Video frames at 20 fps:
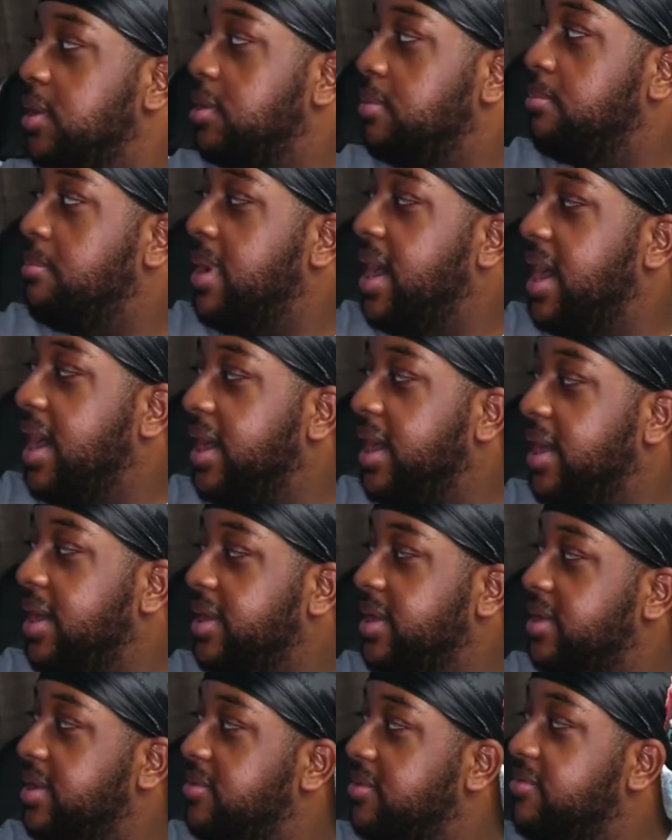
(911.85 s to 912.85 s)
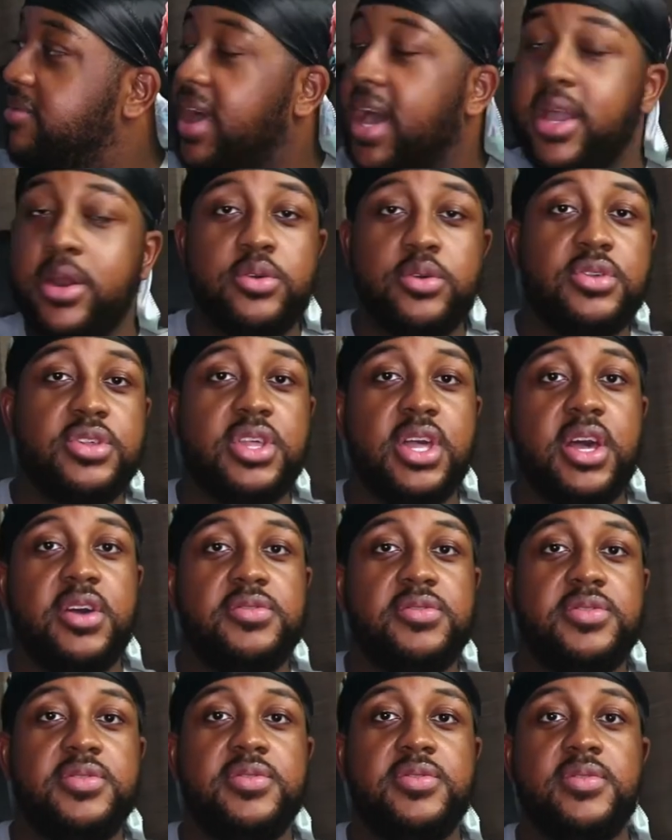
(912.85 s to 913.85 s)
My vinyl
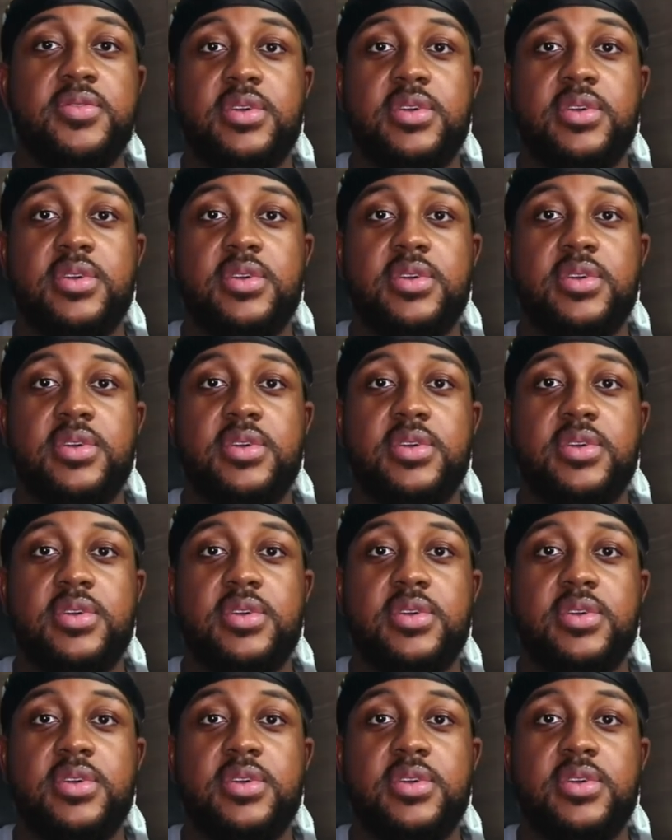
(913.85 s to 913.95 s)
shelves